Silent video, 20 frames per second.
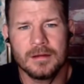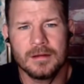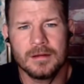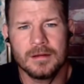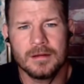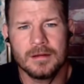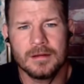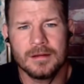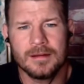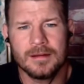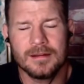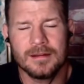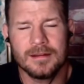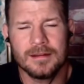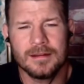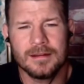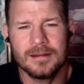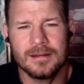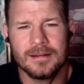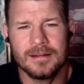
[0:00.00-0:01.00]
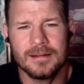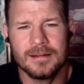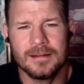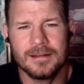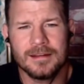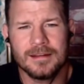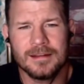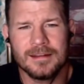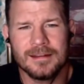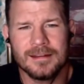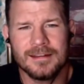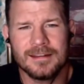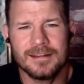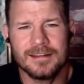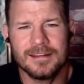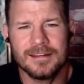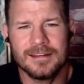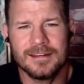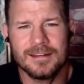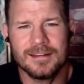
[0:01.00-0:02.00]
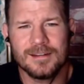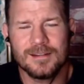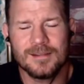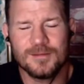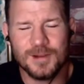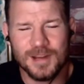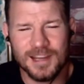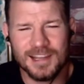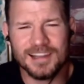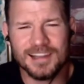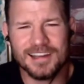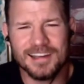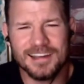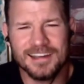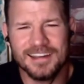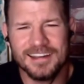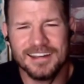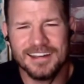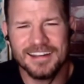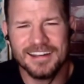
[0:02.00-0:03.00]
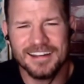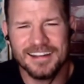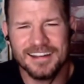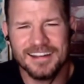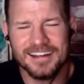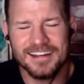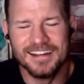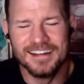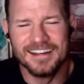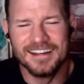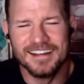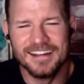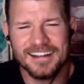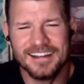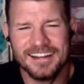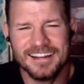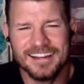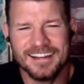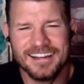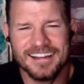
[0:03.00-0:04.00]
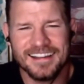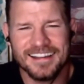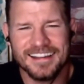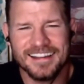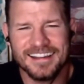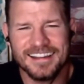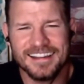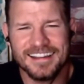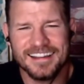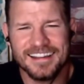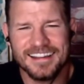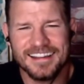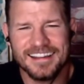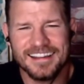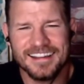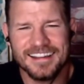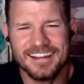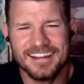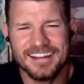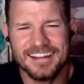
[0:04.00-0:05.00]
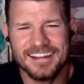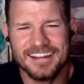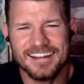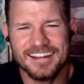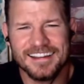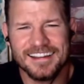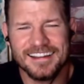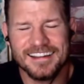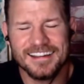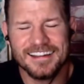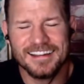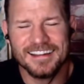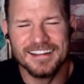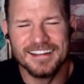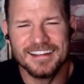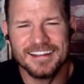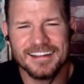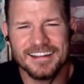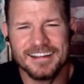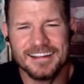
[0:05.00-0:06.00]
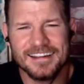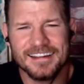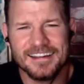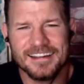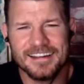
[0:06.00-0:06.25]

(silent)